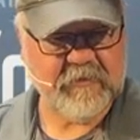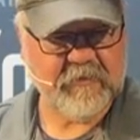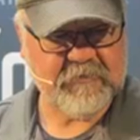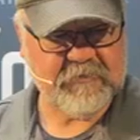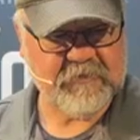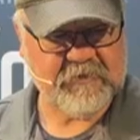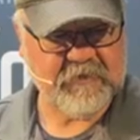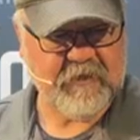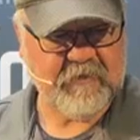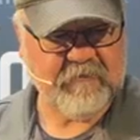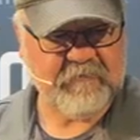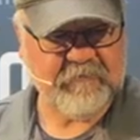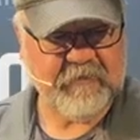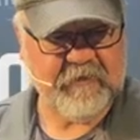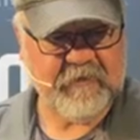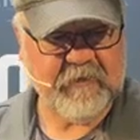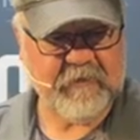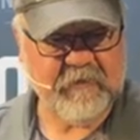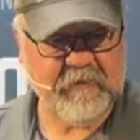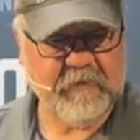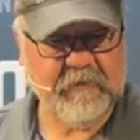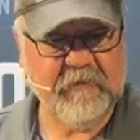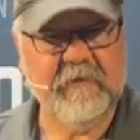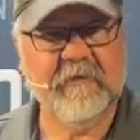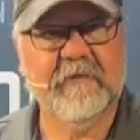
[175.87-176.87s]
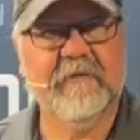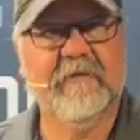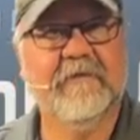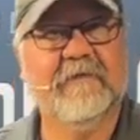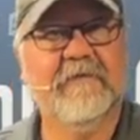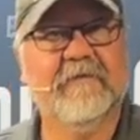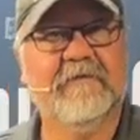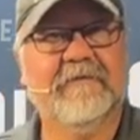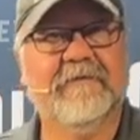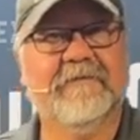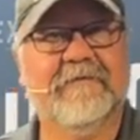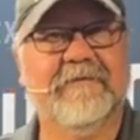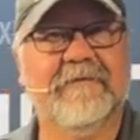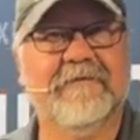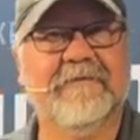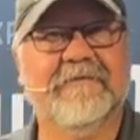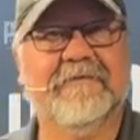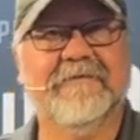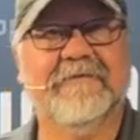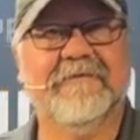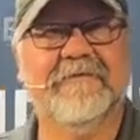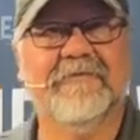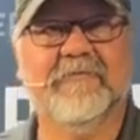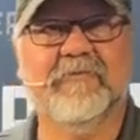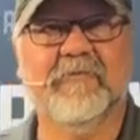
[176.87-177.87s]
to go stuff it.
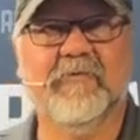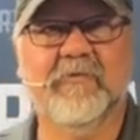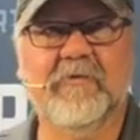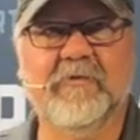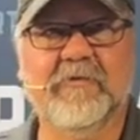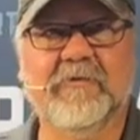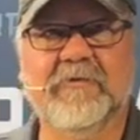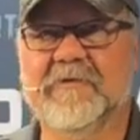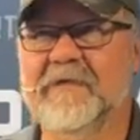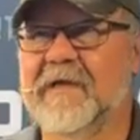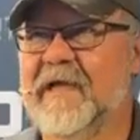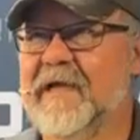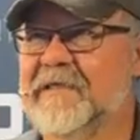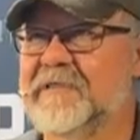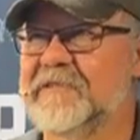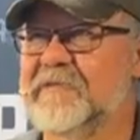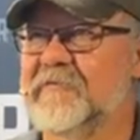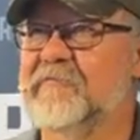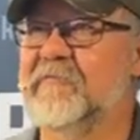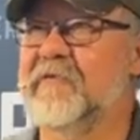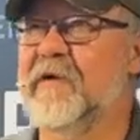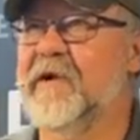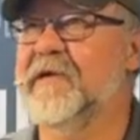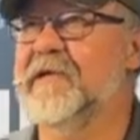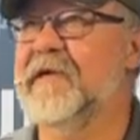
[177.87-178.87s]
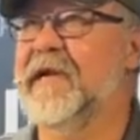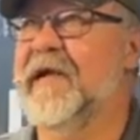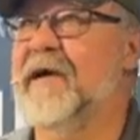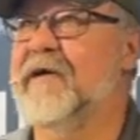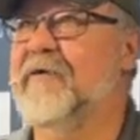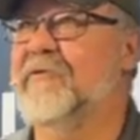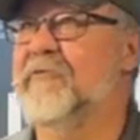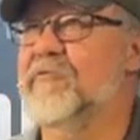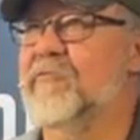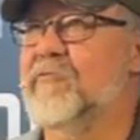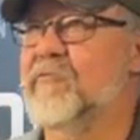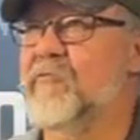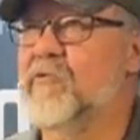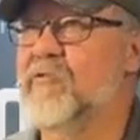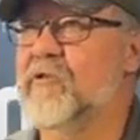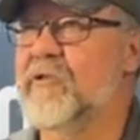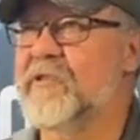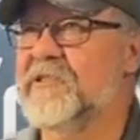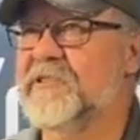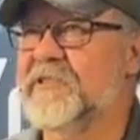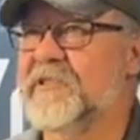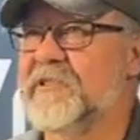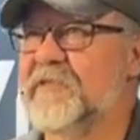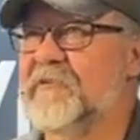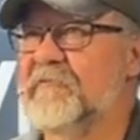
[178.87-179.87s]
The rule, as of right now, the rule
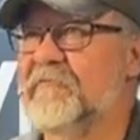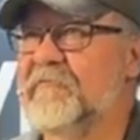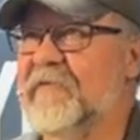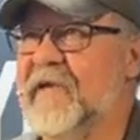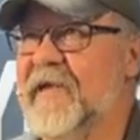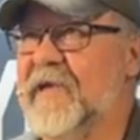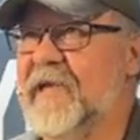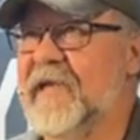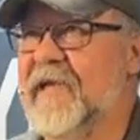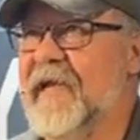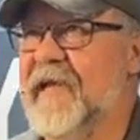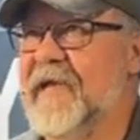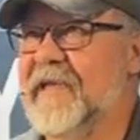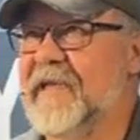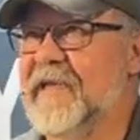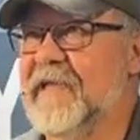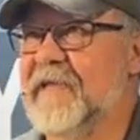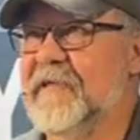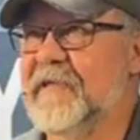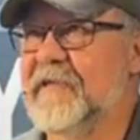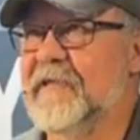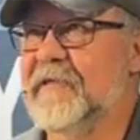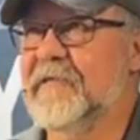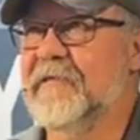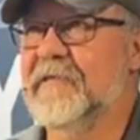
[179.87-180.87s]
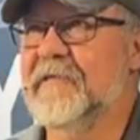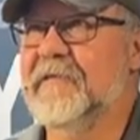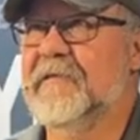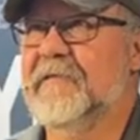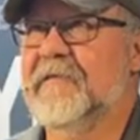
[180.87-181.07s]
is still vacated.